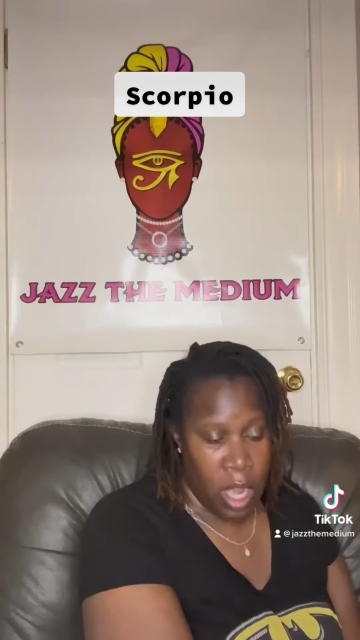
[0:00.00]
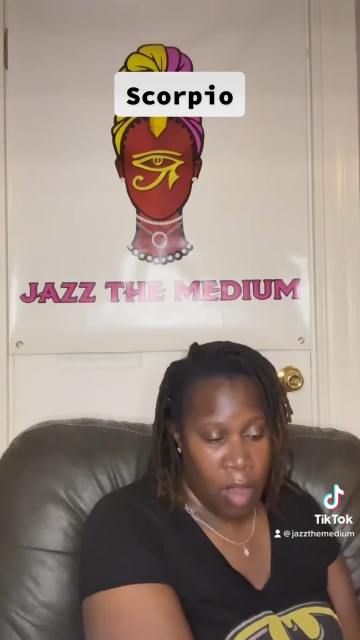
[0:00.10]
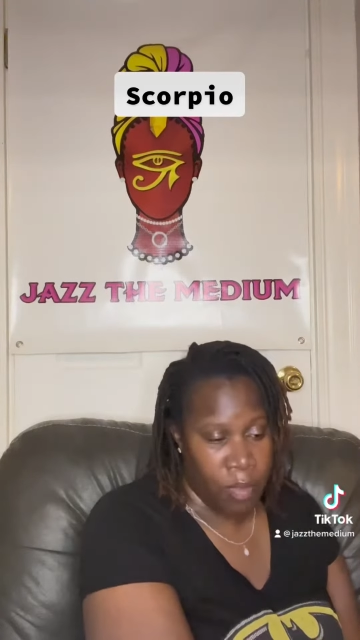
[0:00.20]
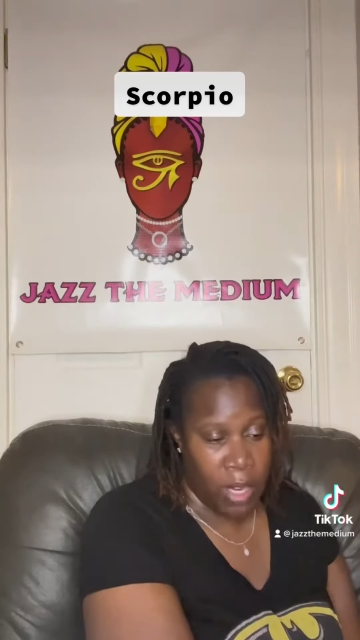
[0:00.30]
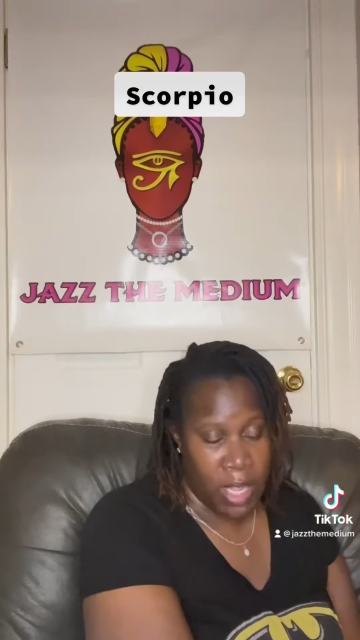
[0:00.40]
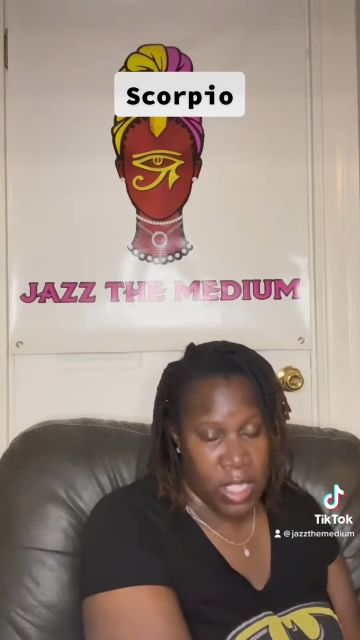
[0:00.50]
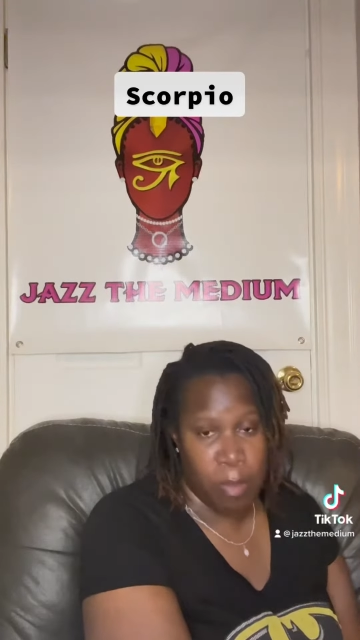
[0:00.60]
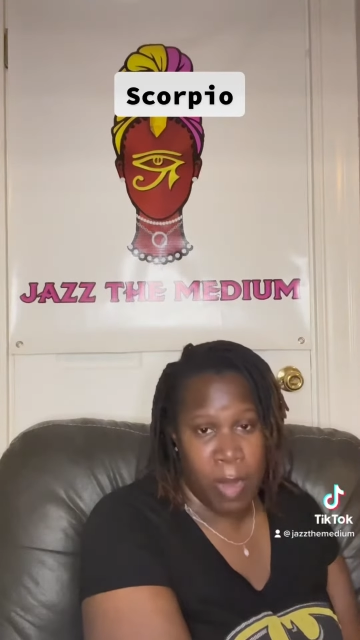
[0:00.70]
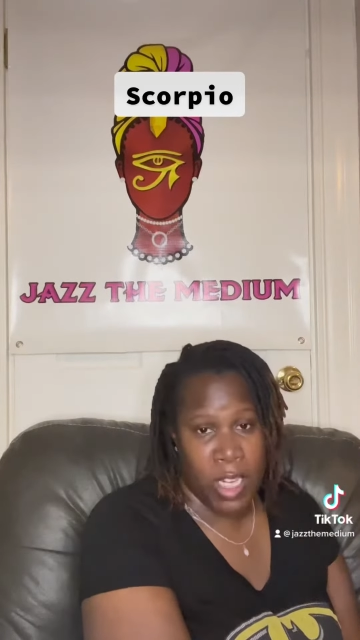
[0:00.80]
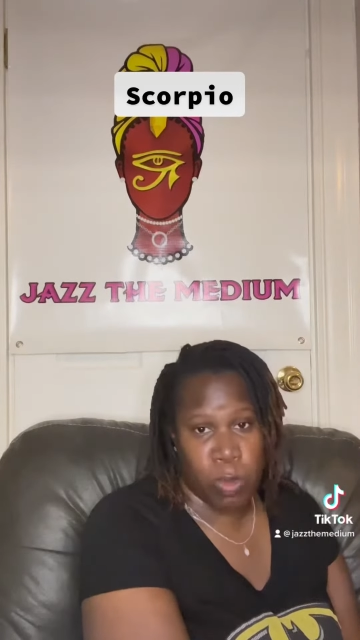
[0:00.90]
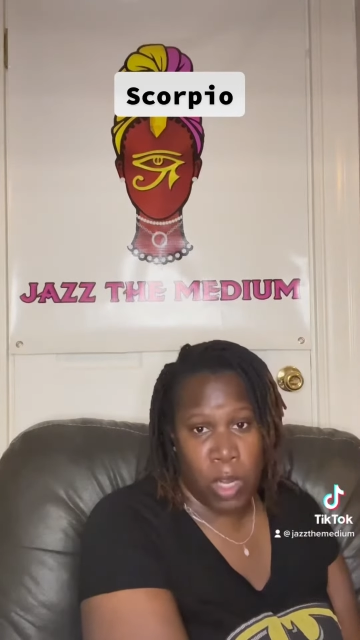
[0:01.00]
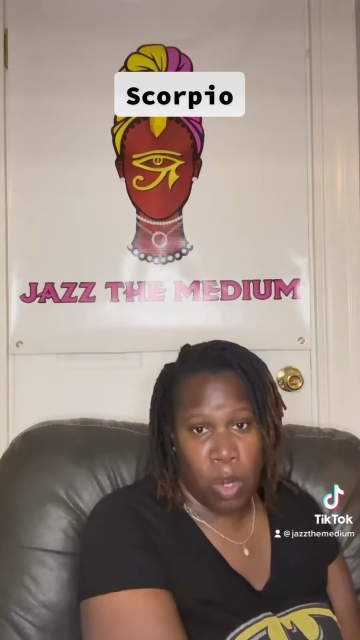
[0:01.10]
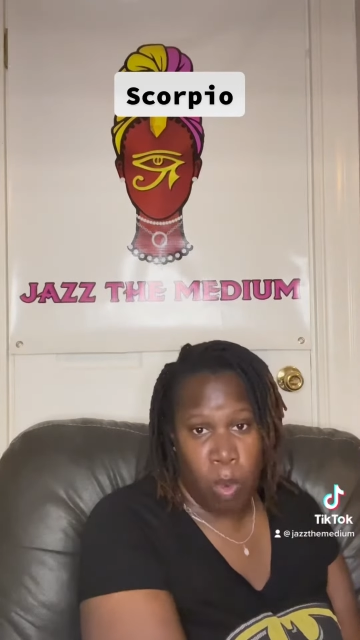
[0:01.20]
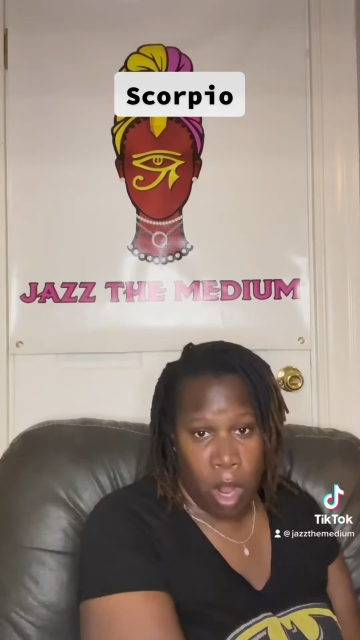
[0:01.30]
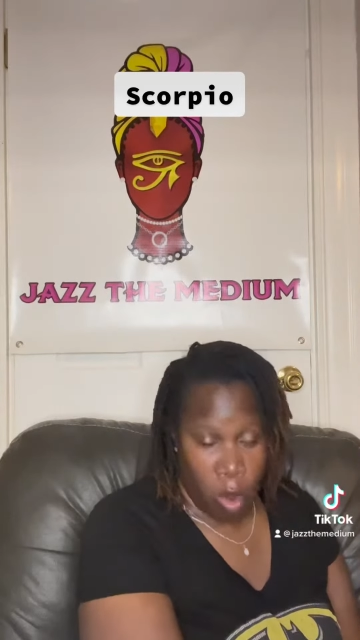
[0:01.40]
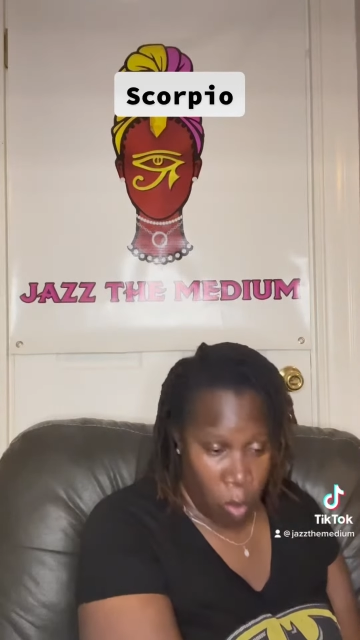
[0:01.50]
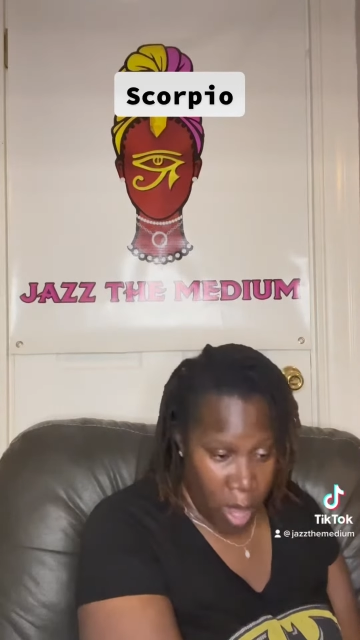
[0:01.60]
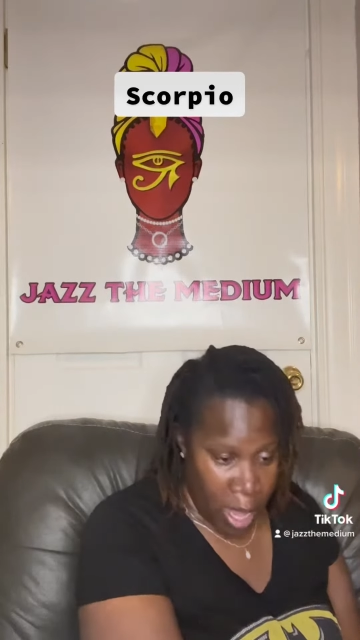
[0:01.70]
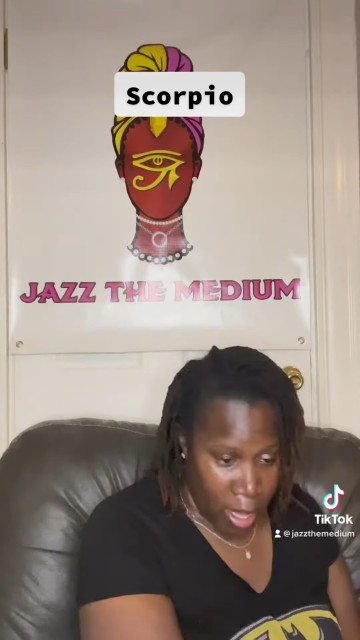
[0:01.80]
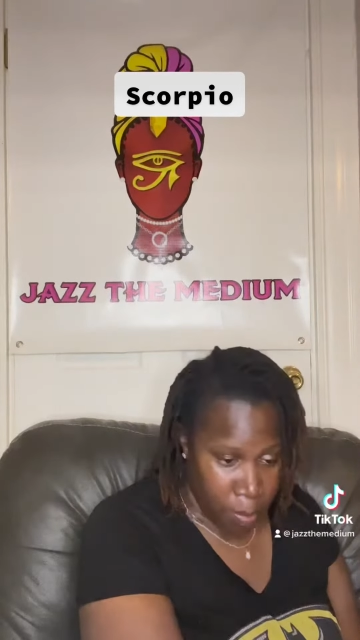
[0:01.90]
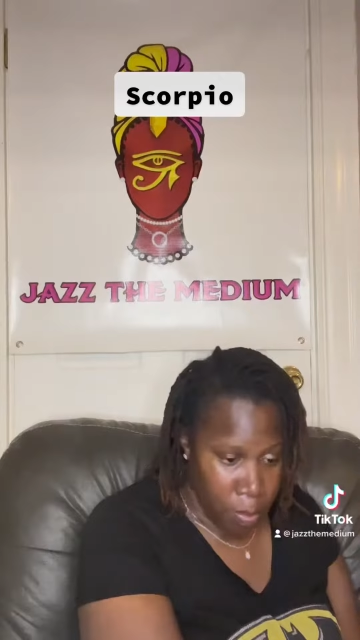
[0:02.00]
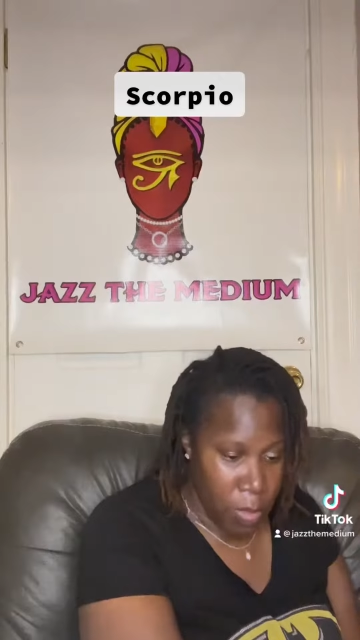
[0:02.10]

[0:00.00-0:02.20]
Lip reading: I feel like somebody's ready to walk away.